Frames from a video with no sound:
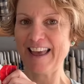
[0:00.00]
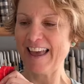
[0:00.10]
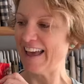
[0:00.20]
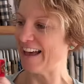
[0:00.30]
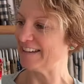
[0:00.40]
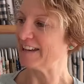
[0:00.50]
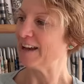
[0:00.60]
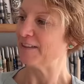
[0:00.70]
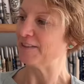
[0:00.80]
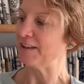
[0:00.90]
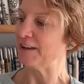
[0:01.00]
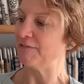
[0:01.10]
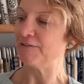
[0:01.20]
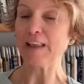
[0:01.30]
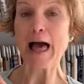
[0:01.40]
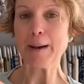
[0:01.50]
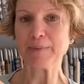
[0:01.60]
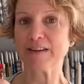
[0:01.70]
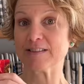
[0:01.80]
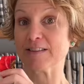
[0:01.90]
And the flap
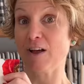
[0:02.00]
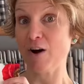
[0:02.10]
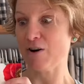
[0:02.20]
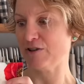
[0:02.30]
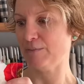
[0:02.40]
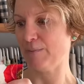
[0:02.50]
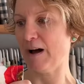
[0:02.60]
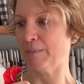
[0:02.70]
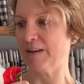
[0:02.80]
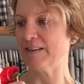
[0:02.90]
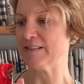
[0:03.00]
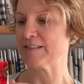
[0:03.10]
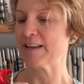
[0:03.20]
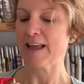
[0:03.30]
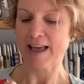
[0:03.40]
is large poppies,